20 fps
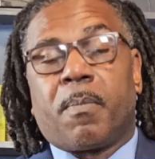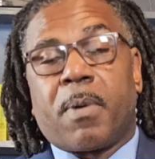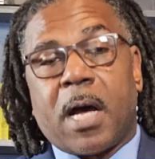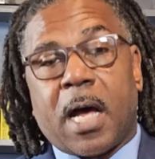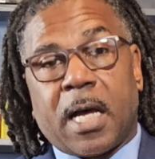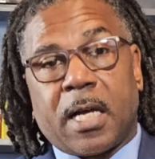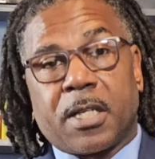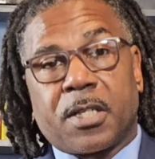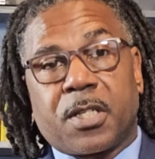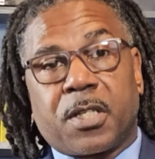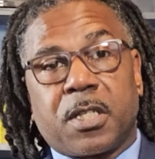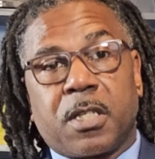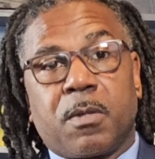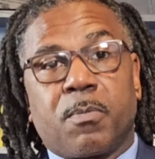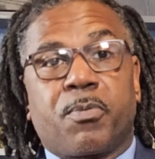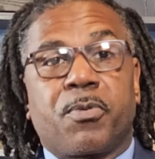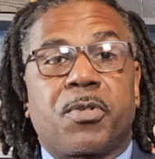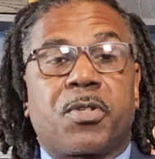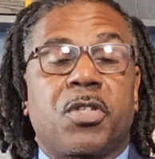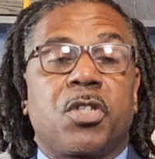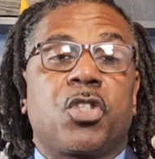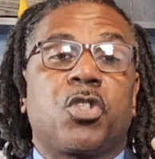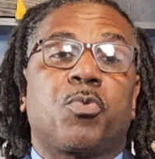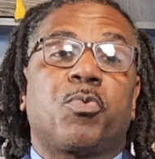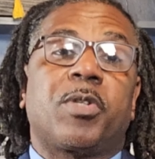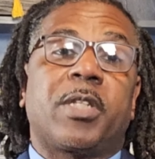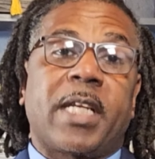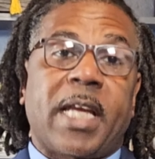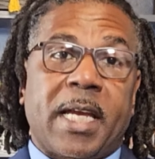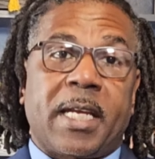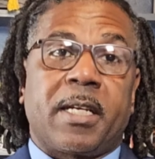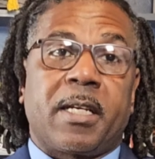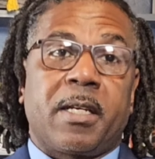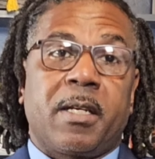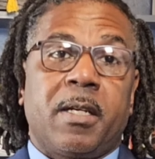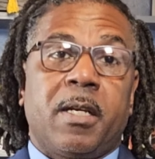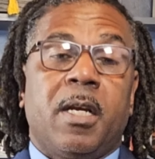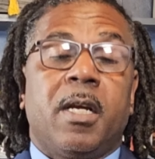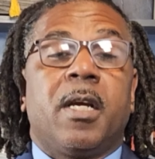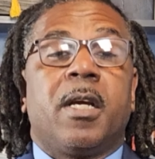policy and procedure related,